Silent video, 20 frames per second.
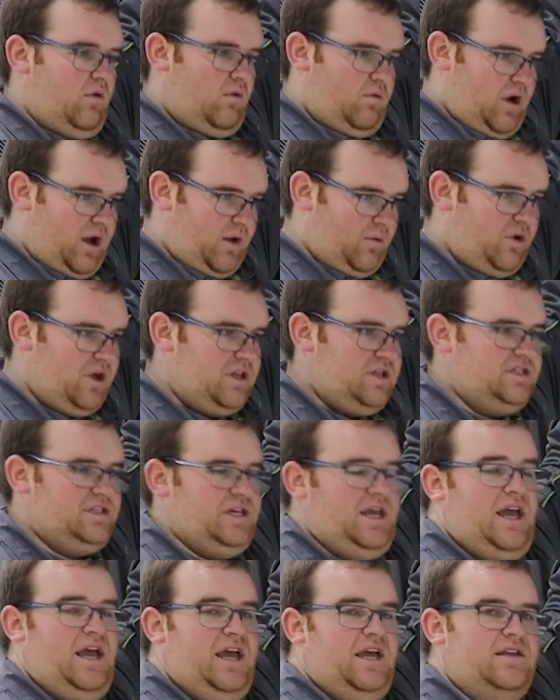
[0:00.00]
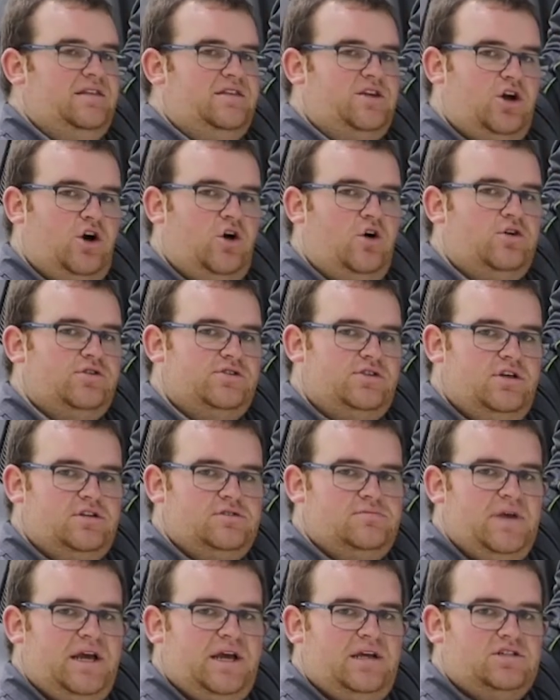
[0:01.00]
I will say the gauze does
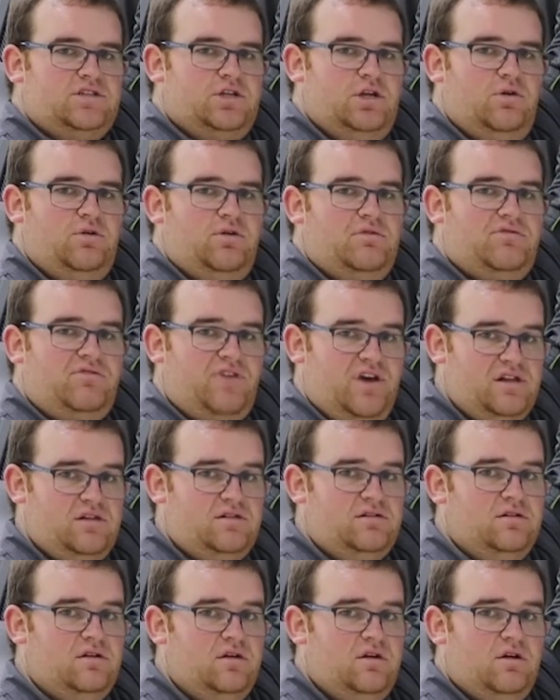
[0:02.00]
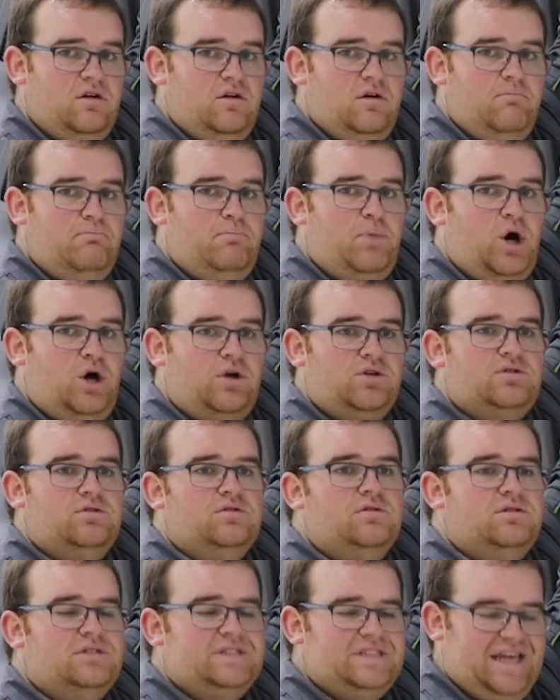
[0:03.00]
make it slow to fill,
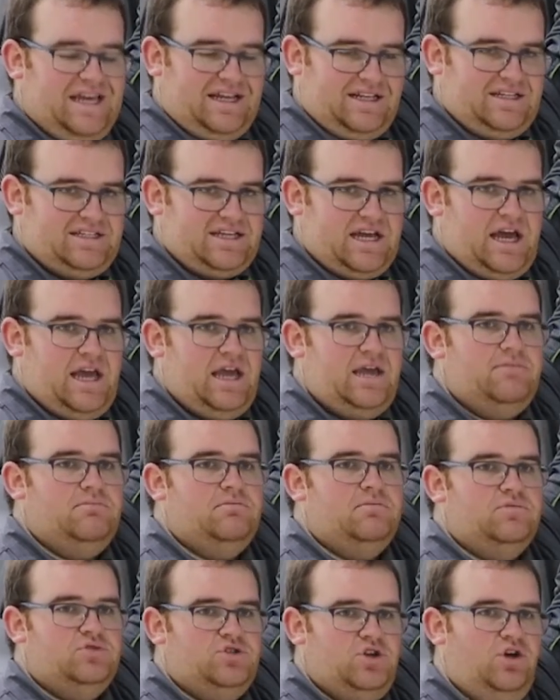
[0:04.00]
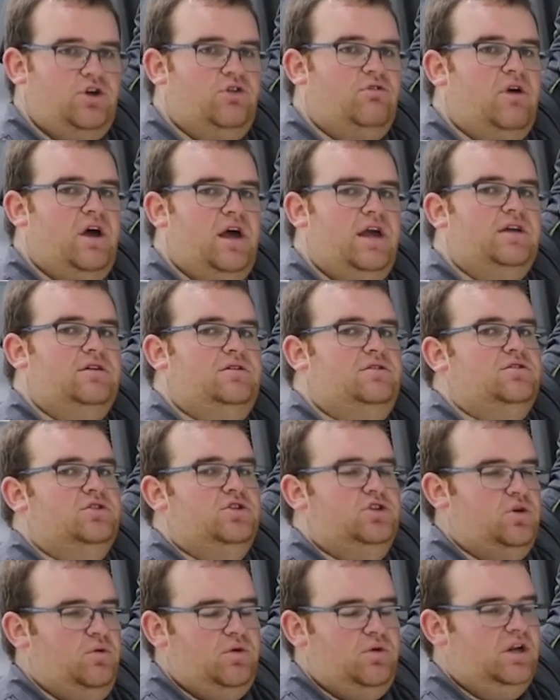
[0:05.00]
but take the time, do it right. You
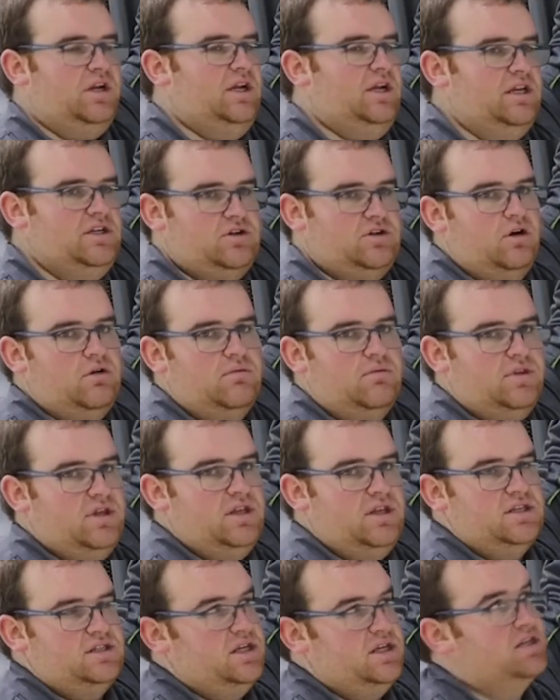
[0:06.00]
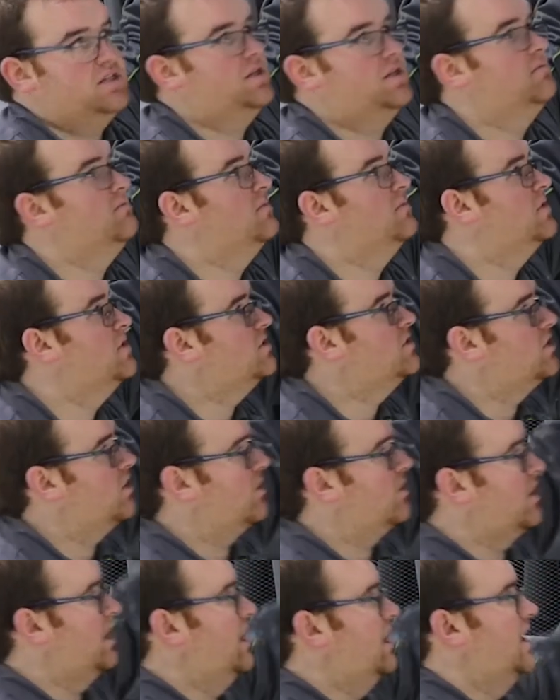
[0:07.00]
don't want any dirt within the system to
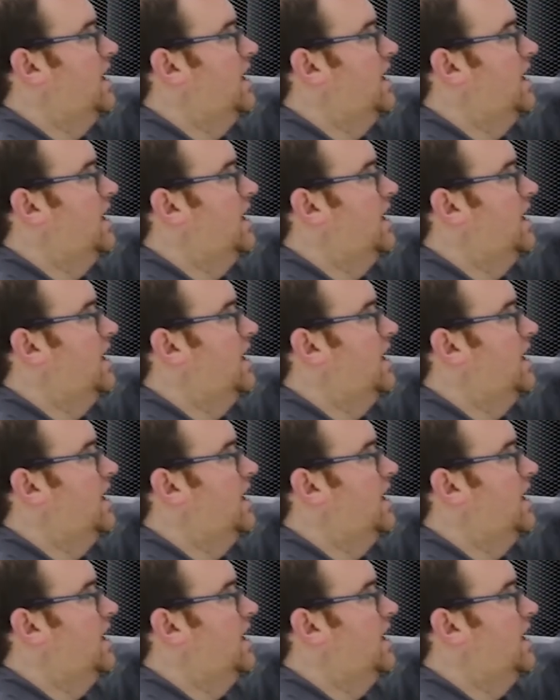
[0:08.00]
create